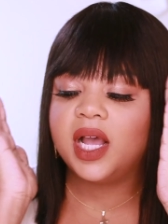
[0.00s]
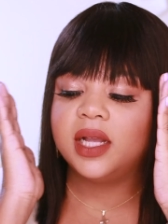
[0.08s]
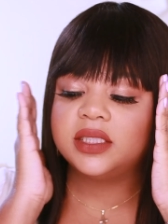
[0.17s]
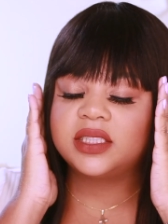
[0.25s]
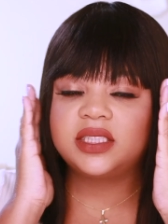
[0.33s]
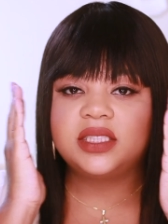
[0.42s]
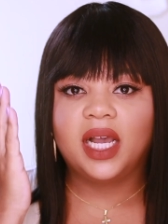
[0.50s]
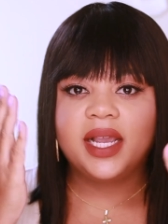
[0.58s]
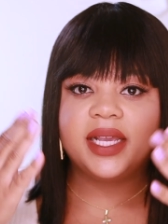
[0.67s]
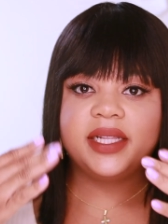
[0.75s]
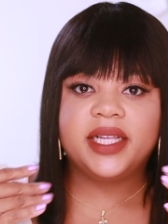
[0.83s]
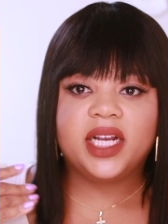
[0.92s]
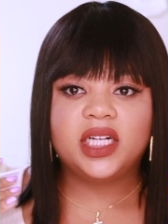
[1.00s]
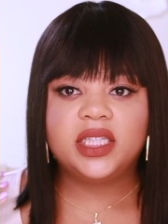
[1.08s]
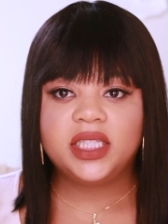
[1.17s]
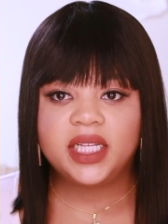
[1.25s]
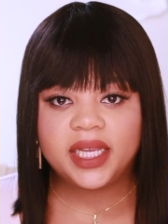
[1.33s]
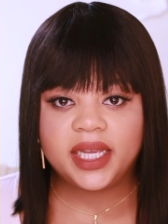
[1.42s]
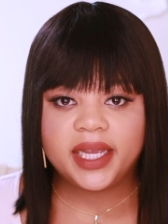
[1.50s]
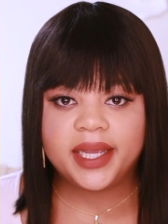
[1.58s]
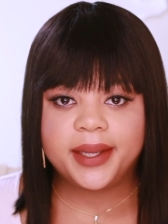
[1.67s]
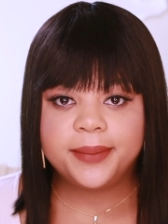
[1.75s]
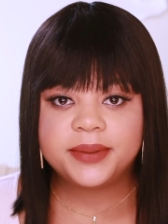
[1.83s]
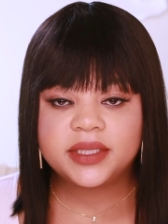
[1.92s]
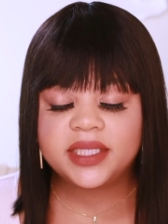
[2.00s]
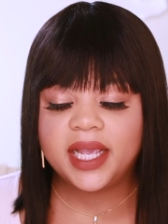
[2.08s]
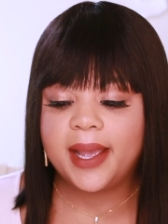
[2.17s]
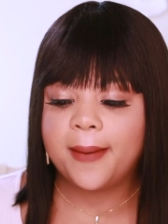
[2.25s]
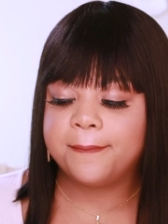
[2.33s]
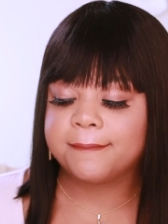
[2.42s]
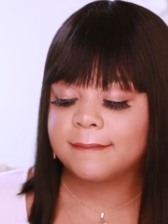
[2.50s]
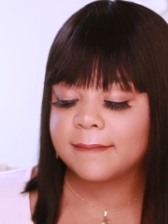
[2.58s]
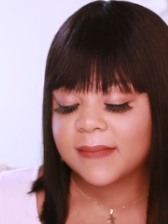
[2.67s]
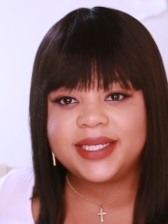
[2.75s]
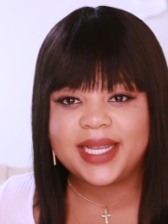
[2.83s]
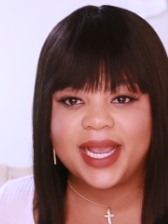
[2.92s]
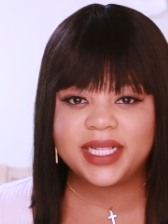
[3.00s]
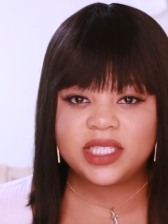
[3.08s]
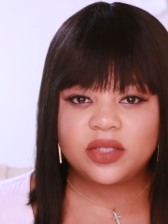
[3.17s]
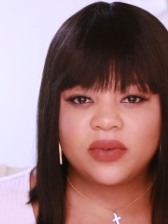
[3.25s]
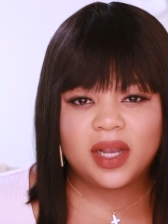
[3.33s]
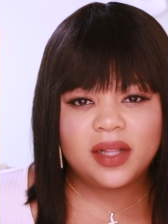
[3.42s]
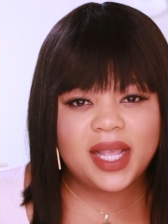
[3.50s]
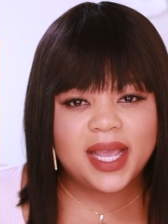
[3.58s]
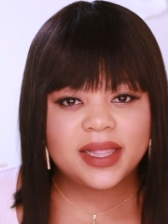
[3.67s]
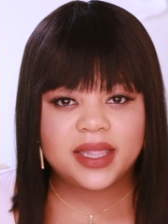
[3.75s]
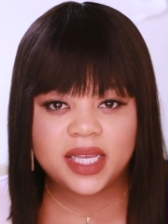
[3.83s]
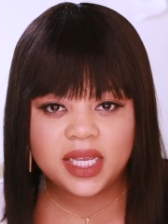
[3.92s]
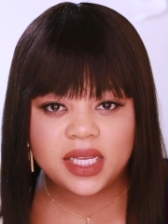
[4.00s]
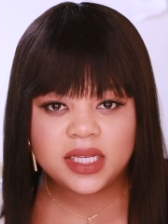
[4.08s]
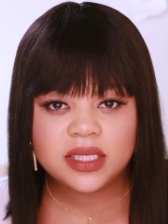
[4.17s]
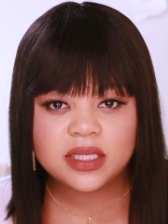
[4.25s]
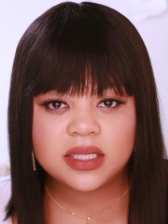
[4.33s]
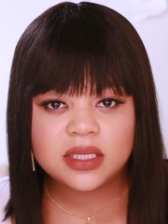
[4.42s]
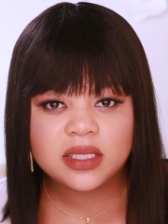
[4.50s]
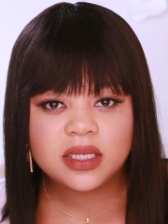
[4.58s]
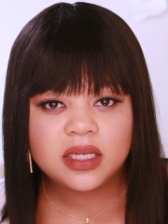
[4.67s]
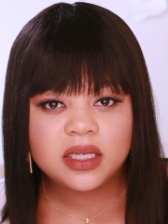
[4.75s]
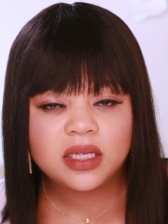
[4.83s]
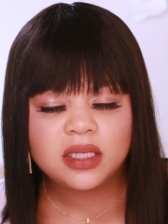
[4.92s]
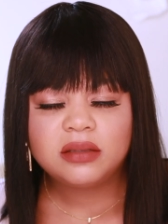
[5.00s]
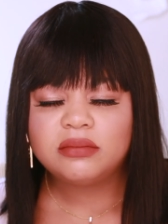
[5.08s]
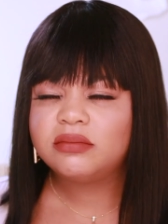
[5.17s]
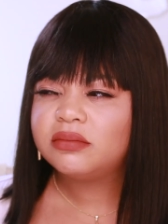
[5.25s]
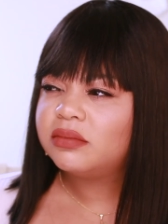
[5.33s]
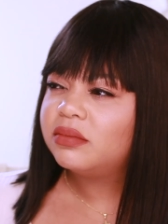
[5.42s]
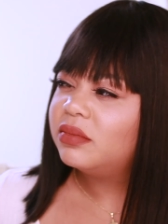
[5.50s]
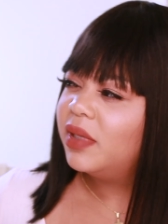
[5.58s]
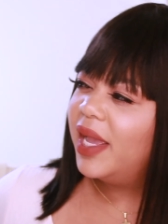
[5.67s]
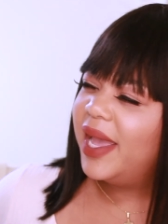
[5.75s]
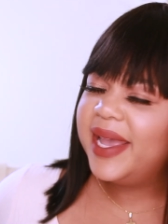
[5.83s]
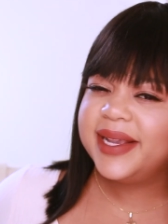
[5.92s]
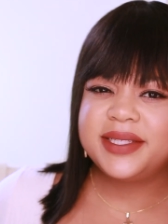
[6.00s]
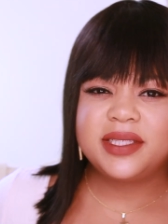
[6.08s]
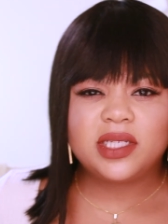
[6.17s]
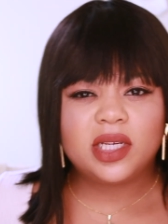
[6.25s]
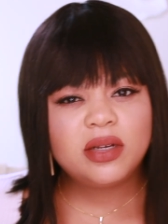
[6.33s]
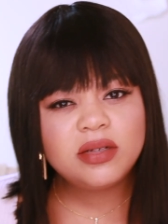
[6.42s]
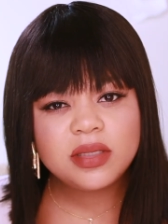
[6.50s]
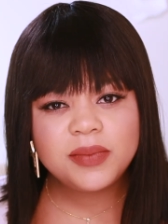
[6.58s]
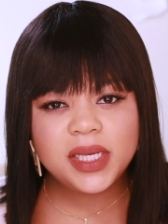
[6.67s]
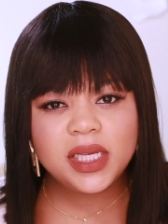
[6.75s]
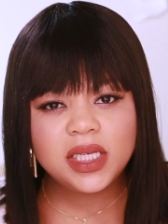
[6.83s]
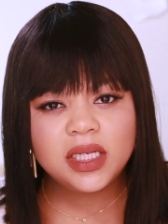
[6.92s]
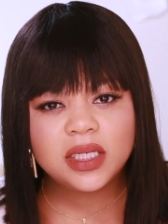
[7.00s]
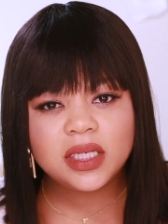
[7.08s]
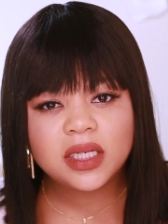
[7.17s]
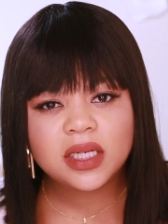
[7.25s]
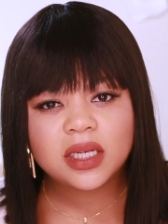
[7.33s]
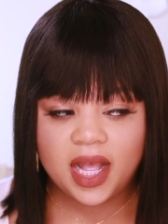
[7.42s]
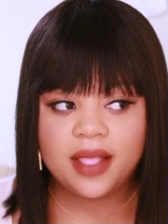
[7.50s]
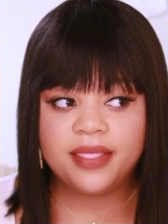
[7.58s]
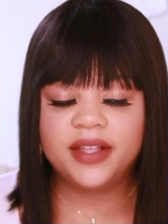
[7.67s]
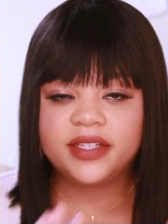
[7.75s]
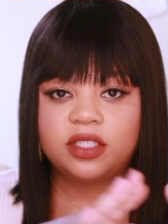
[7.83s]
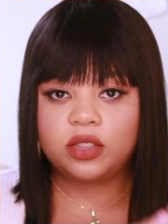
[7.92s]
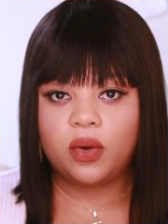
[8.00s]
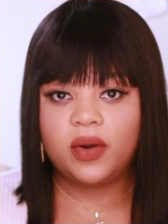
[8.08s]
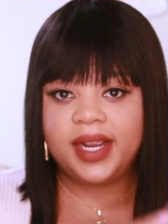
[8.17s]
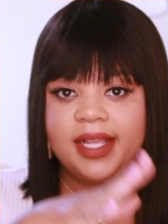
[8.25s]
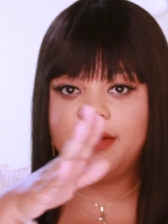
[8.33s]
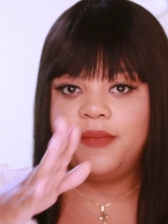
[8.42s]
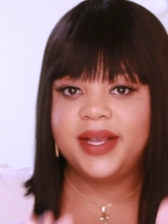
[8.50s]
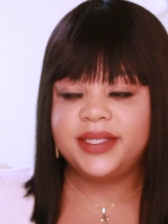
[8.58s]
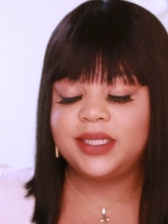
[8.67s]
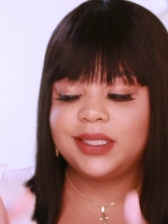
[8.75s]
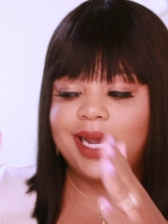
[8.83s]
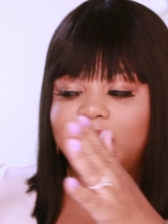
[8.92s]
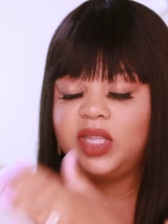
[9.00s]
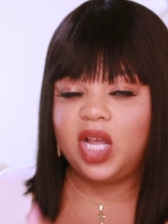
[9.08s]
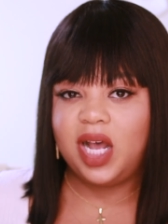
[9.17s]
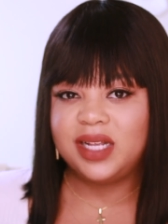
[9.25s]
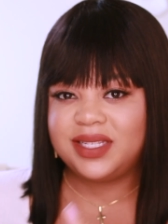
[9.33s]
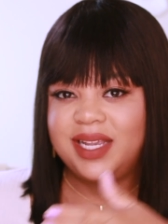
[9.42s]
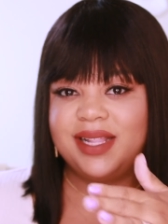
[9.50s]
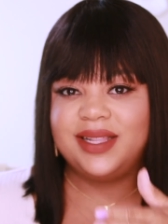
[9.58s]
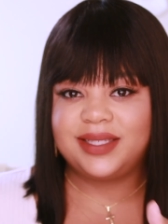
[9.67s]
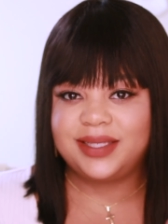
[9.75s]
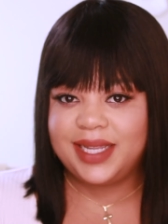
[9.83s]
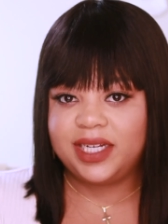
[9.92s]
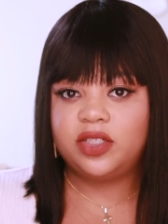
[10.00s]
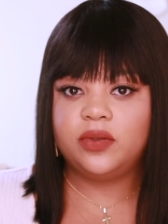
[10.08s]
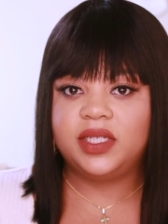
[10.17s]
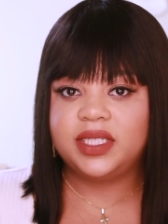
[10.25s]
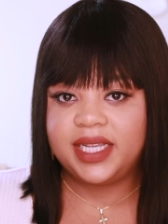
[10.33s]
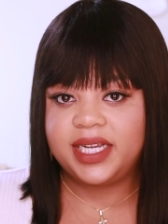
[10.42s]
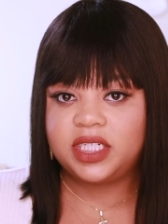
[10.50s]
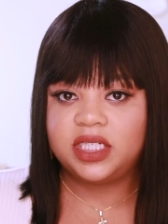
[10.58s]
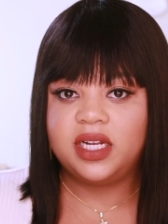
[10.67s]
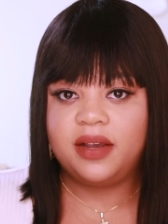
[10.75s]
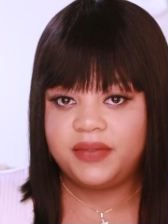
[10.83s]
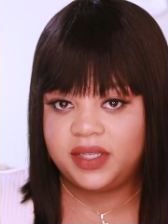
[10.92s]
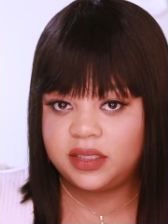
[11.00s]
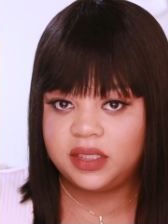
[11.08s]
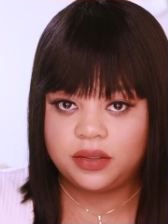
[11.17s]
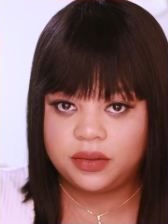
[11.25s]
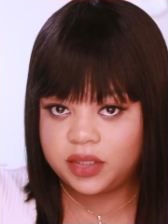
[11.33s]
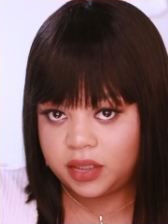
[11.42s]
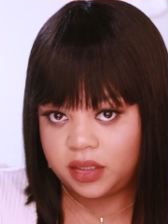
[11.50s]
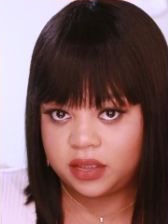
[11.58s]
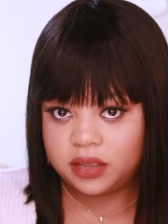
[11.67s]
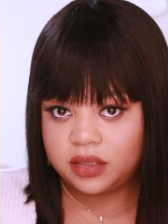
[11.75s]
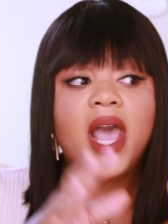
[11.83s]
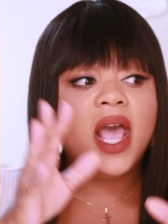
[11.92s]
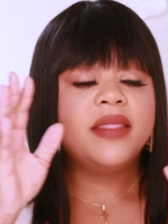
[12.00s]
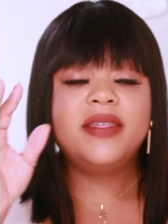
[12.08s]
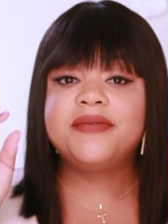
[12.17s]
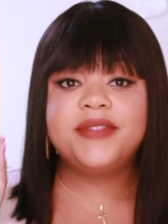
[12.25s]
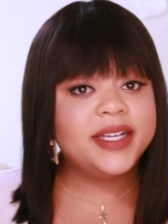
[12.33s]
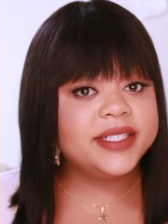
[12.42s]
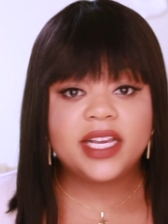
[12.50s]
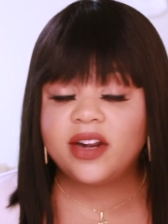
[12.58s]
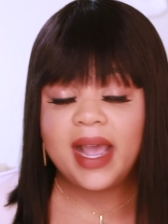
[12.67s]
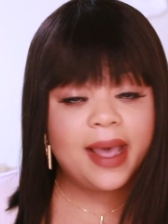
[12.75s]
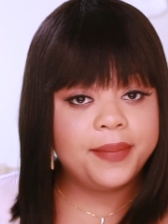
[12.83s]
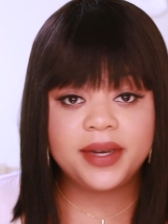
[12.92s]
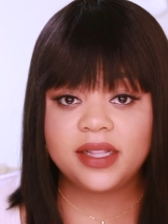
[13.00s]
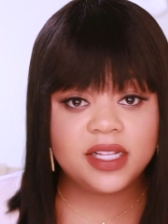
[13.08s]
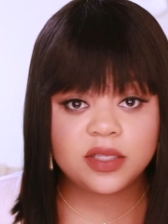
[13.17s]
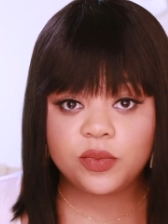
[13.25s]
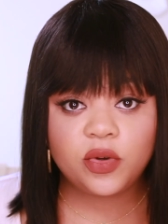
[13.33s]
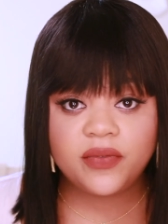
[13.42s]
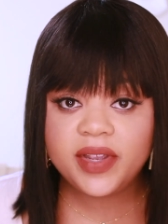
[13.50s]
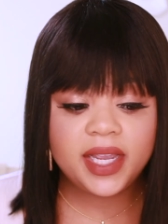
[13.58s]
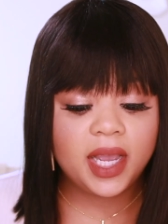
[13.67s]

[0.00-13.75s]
sucking their lips, and dancing around like this. Excuse me? The story and the message got lost in the sexualization of these little girls. The things that are happening in this movie,